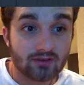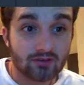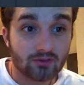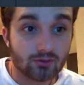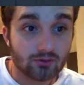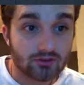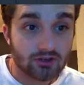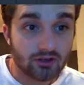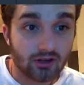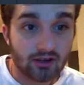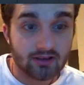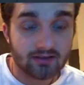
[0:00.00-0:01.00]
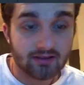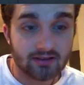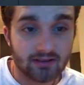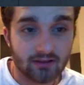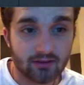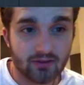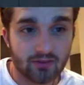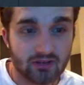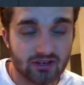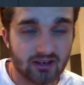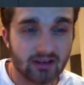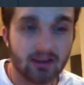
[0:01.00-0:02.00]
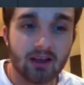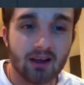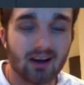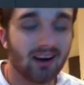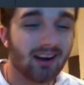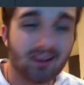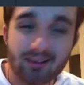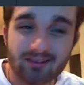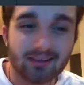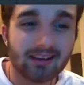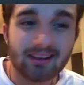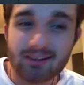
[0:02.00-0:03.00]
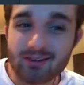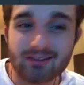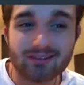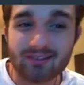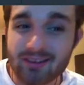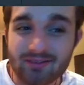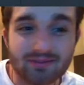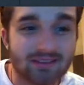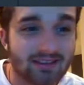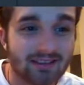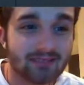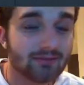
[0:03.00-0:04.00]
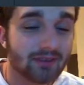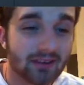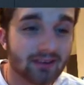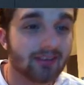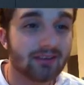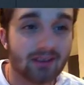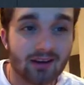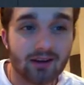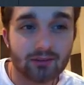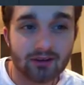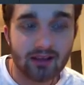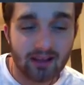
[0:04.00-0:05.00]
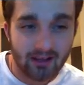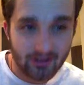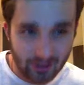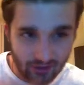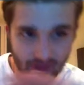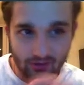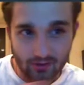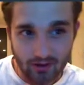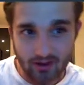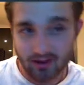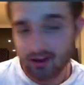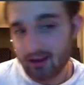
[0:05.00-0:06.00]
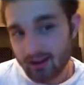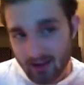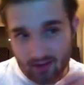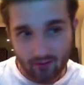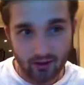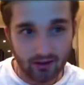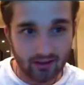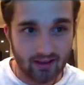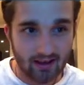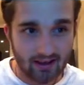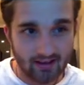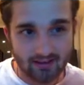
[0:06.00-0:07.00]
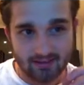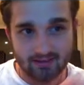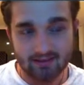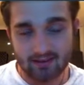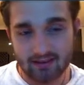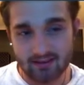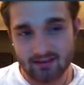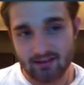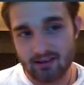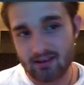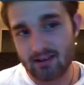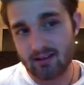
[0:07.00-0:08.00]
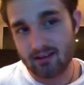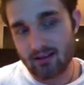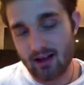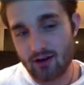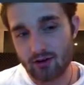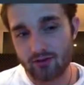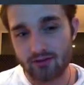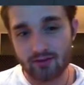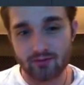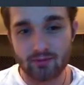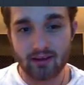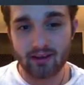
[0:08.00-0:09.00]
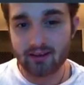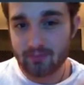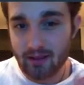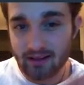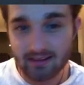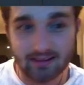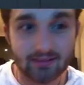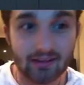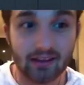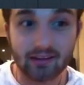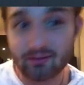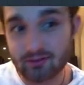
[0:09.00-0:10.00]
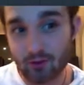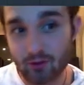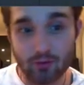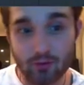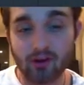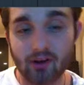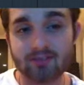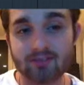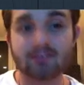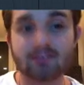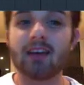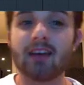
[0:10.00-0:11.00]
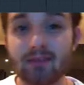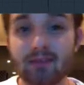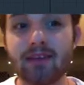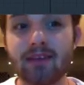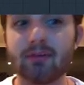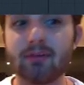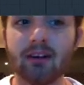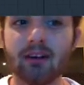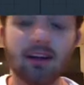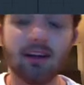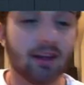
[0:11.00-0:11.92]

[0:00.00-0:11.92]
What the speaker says: tools, you've got loads of things like the riff machine. I don't really use the riff machine, but I'm going to let you have a look at that. It's a algorithmic melody thing for robots and people.